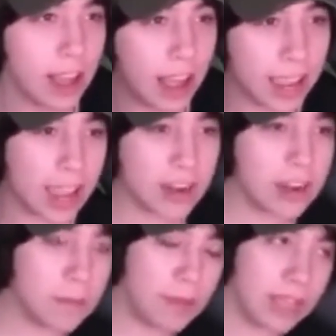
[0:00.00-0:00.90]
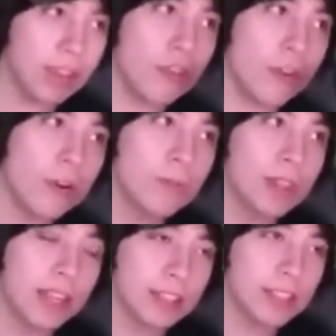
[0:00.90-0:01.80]
I ended up being in third
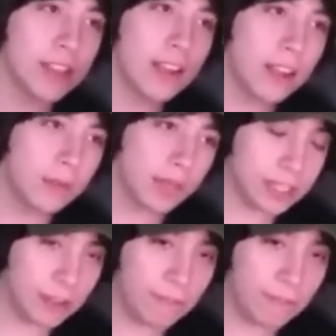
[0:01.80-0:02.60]
place because they